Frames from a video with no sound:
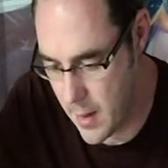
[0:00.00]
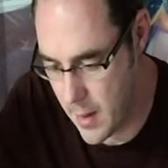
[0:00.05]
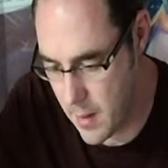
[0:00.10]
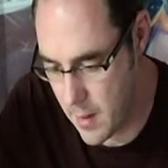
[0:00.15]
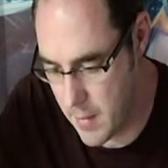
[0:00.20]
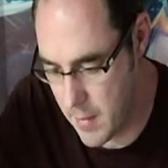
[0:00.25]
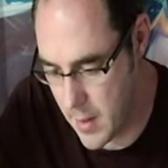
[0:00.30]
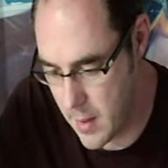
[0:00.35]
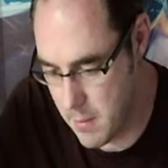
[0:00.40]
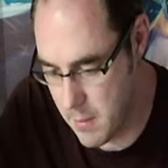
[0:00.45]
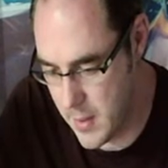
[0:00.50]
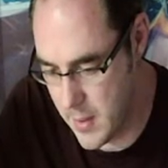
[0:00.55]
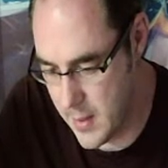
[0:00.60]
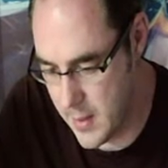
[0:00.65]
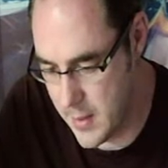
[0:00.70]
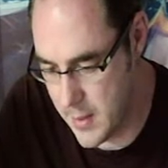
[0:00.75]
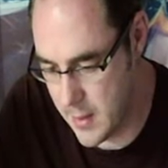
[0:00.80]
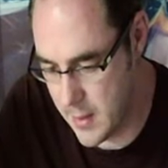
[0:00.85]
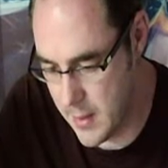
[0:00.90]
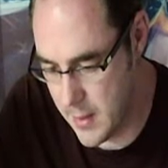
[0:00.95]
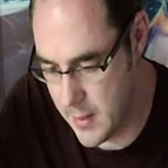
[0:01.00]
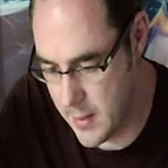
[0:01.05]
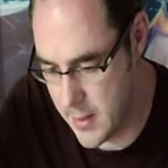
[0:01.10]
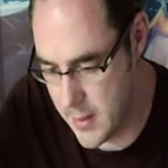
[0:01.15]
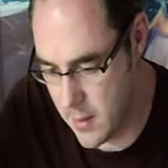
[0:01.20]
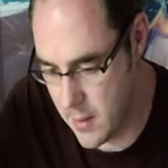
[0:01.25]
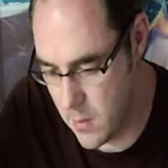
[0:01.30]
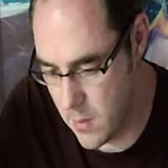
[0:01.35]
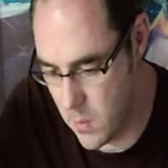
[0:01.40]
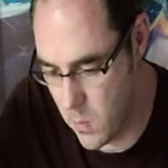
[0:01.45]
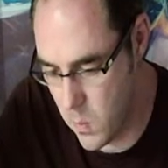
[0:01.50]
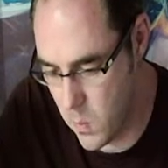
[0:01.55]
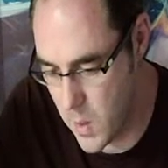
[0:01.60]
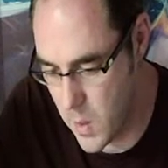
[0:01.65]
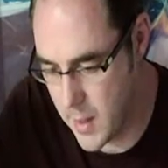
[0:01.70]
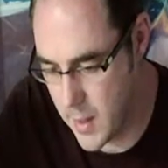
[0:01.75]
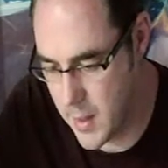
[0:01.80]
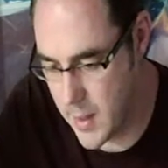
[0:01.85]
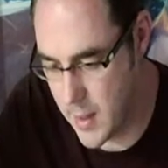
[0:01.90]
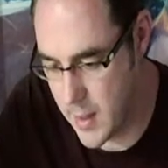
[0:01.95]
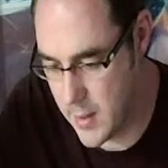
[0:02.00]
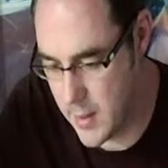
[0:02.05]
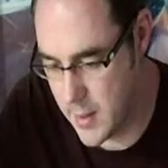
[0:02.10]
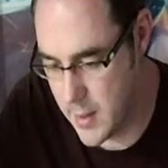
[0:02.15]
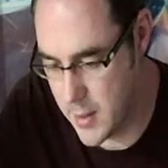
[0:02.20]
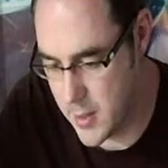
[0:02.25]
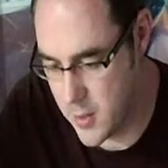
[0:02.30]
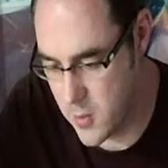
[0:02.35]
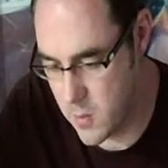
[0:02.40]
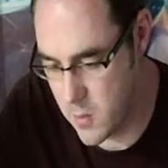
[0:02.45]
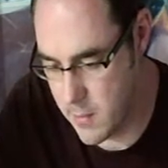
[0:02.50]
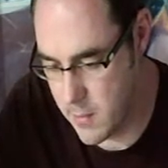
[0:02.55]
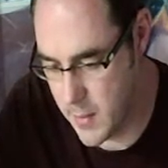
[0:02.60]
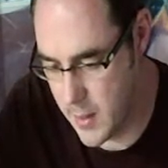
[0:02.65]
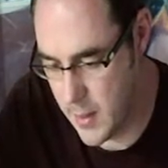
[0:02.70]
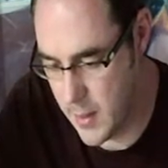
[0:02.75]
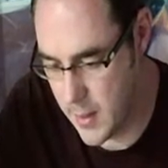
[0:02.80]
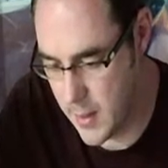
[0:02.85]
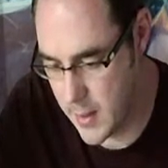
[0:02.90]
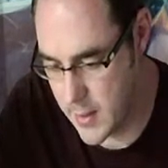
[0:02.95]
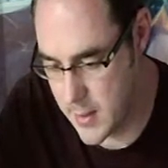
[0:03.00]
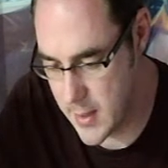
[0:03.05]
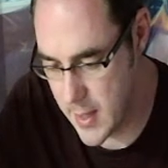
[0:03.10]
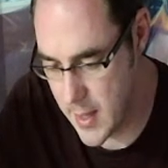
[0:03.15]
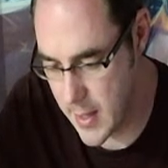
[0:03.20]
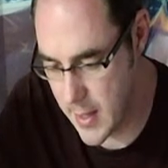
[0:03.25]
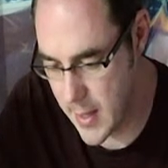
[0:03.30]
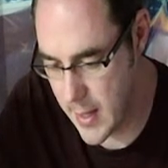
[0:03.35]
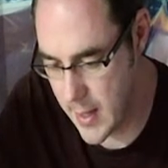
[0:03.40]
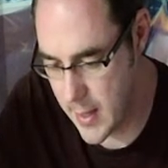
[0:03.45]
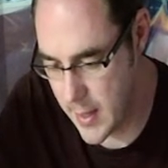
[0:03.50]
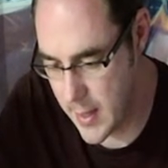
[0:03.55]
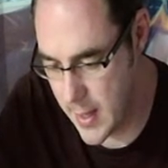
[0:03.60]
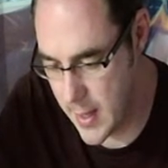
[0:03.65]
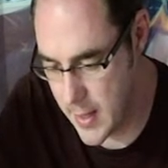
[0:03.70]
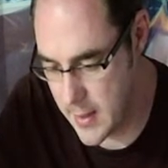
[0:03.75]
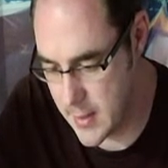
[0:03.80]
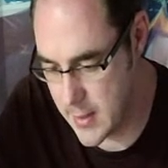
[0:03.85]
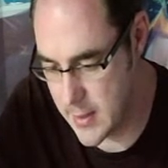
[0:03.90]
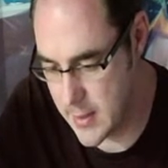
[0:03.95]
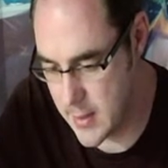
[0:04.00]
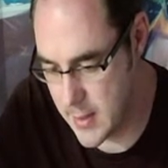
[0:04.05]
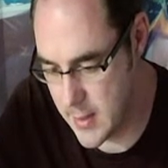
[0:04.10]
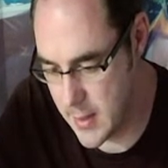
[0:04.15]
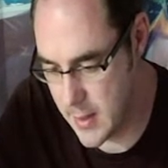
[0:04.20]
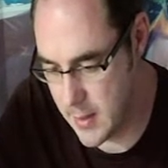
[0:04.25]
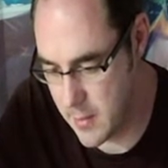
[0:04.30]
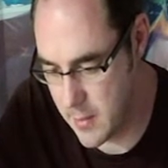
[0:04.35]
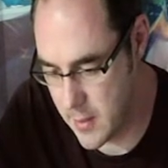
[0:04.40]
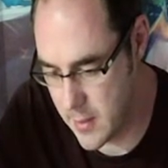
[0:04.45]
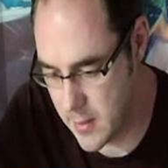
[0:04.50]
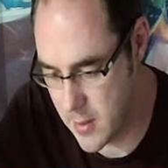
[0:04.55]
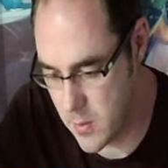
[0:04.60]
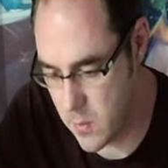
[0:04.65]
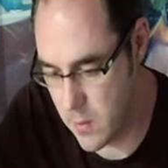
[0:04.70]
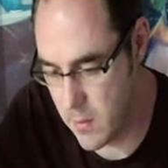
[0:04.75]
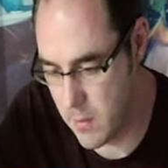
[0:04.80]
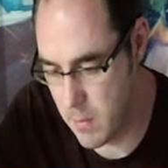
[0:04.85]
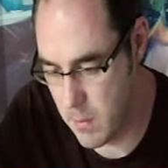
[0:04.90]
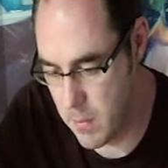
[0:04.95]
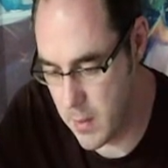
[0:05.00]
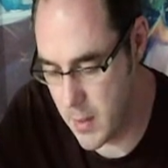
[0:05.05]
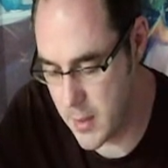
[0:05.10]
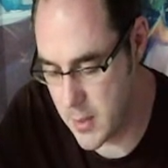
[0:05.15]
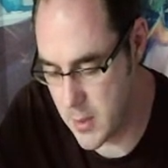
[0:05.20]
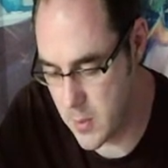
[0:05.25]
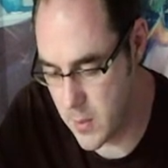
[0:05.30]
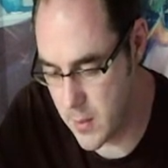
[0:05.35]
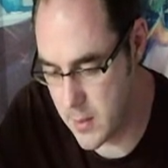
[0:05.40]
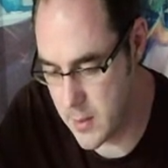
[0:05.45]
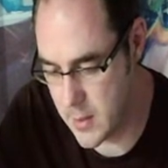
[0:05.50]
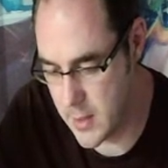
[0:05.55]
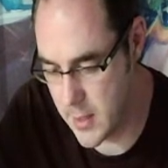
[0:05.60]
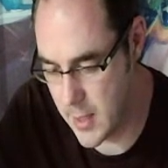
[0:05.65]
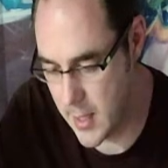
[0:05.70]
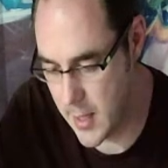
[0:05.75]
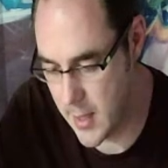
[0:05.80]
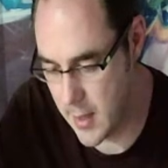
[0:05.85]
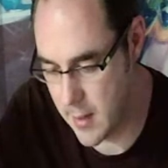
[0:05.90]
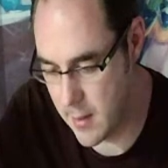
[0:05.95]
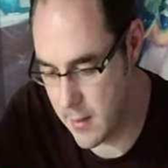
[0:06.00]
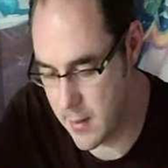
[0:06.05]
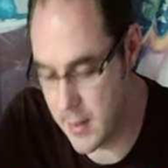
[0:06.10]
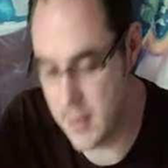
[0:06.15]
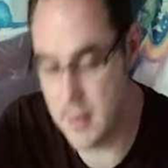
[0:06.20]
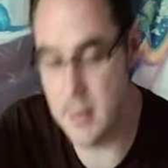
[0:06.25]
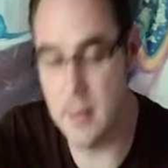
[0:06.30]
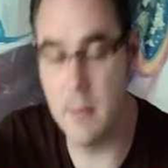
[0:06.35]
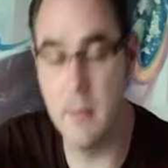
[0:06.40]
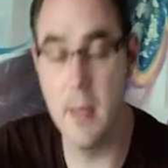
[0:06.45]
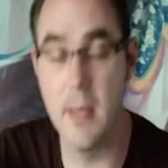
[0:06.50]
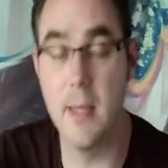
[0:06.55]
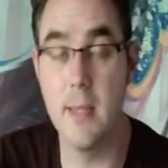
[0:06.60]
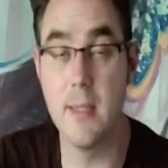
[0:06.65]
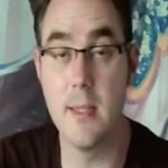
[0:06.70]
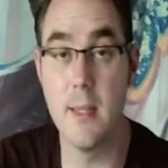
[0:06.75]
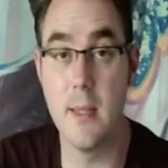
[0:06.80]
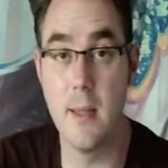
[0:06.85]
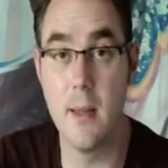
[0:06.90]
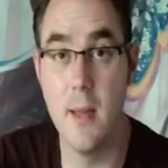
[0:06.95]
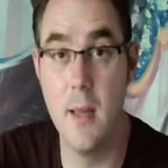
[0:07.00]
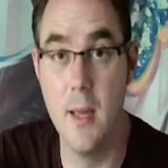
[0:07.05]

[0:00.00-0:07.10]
Immediately deal 1 additional melee attack against demons with +1 to hit. That's amazing.